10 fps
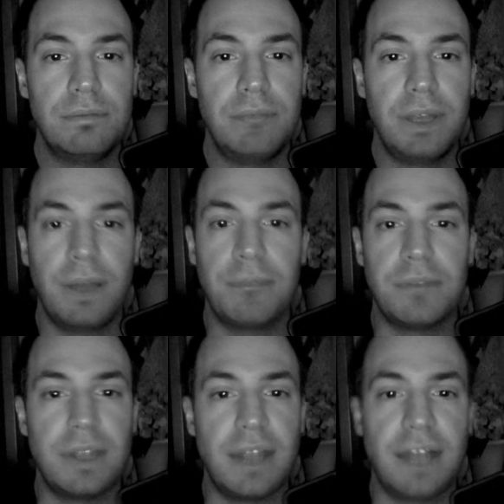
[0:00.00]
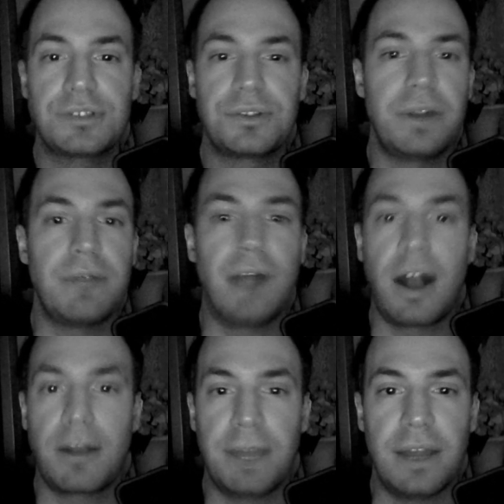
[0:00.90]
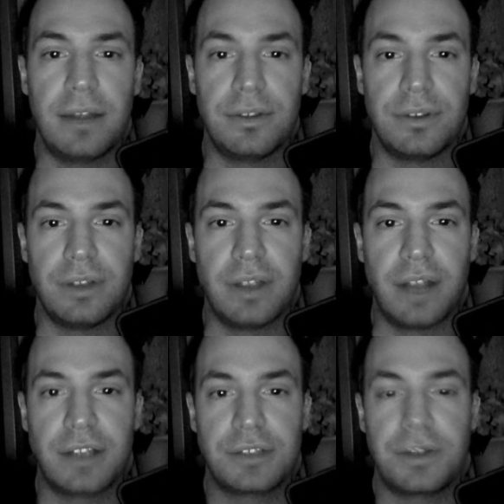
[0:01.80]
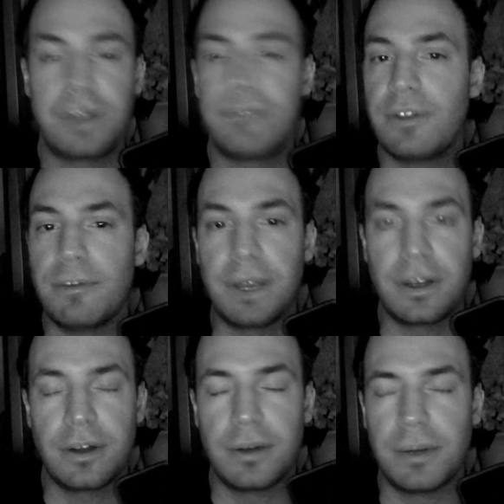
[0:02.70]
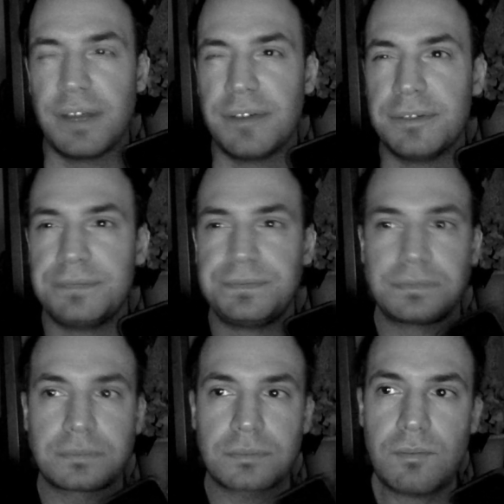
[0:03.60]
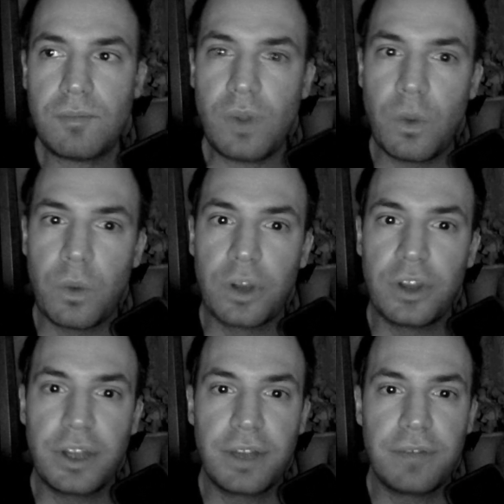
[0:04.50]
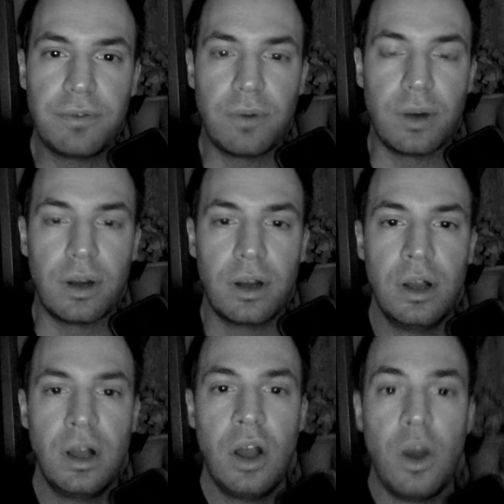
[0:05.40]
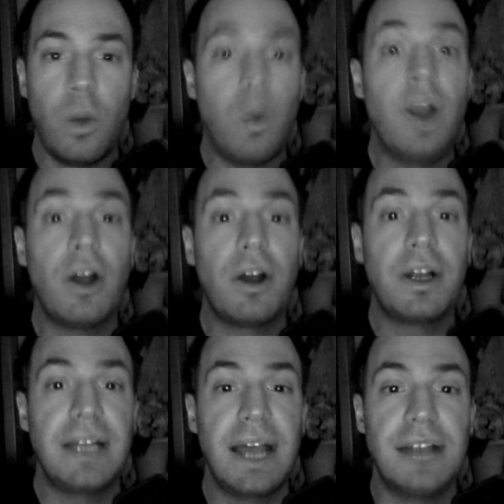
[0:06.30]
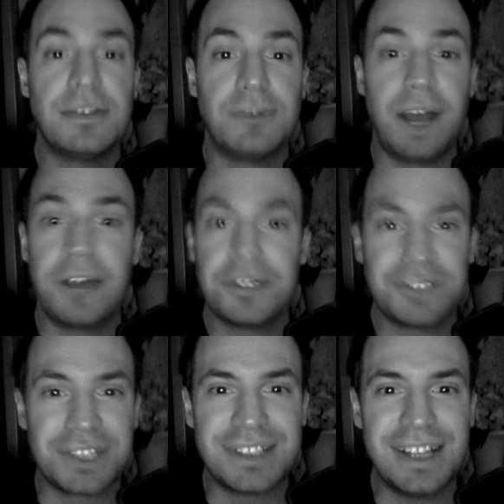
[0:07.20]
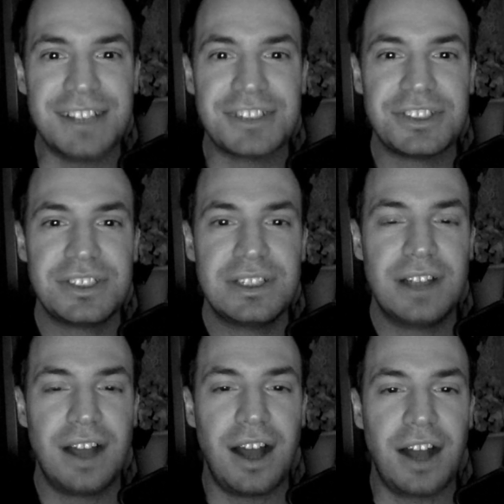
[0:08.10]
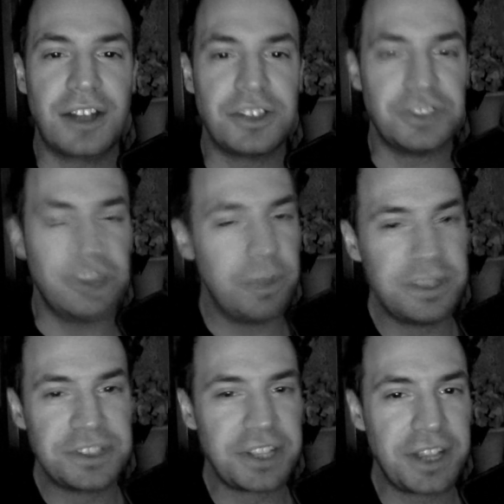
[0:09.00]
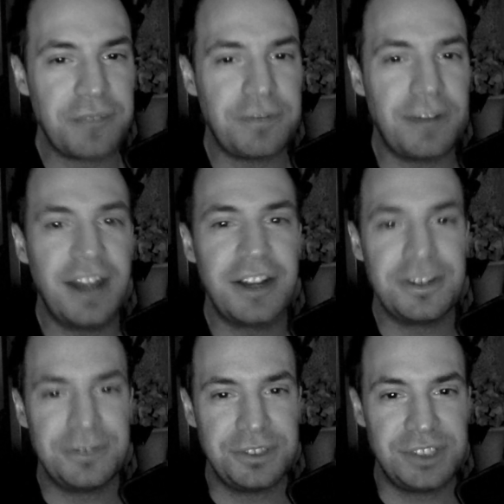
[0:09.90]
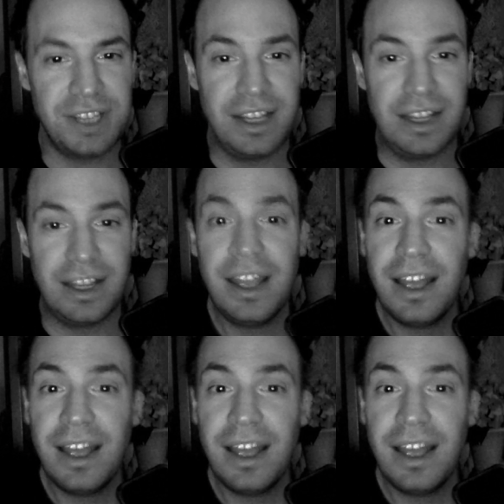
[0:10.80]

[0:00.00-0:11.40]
become the next great rock band or the next great filmmaker or whatever. We're looking for what already has viral success, because nobody's going to get fired for saying,